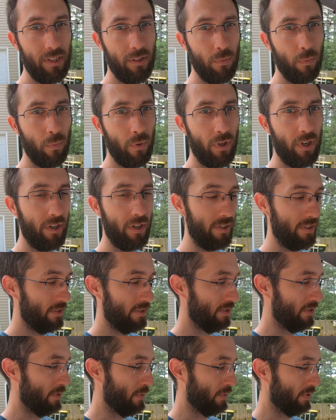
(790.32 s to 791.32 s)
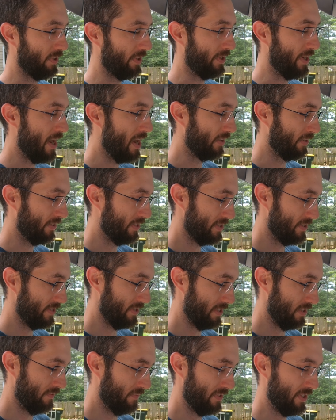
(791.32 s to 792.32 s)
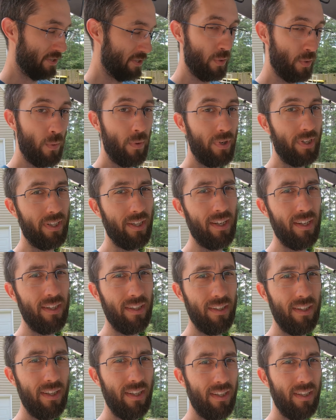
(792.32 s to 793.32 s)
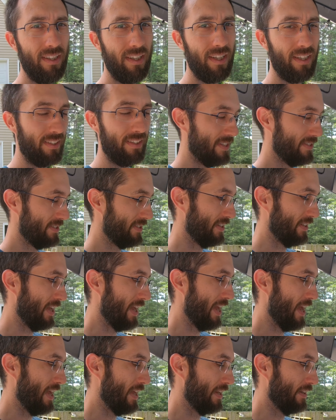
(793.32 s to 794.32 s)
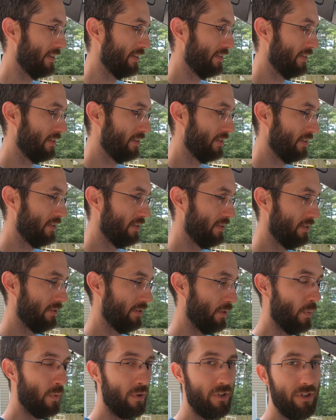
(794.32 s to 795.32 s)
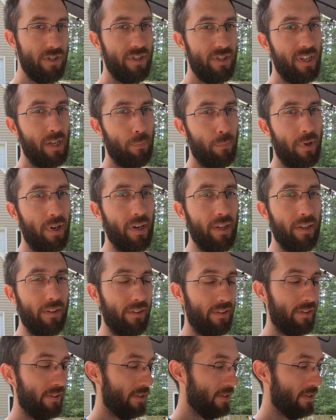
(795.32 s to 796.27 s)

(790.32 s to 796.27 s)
where you could not list even a toy gun unless it had the orange tip on it.